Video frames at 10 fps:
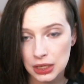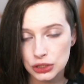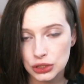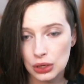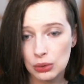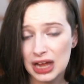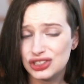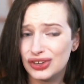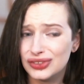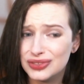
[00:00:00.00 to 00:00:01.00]
So I
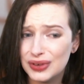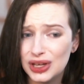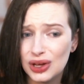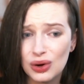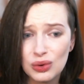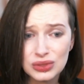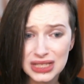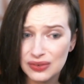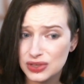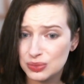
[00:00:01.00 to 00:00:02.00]
shared this video to
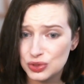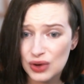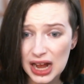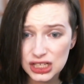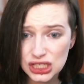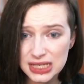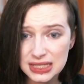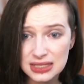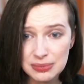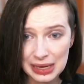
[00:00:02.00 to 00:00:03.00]
give you some
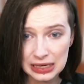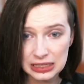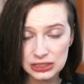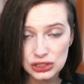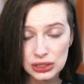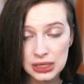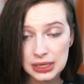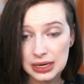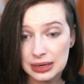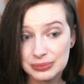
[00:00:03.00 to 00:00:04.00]
strategies to manage,
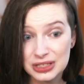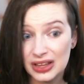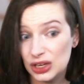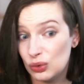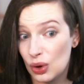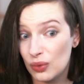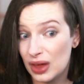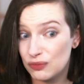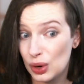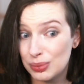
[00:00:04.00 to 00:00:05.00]
to let you know
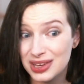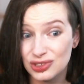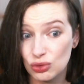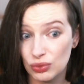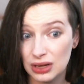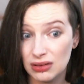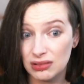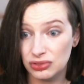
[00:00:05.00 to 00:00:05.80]
that phobias are real.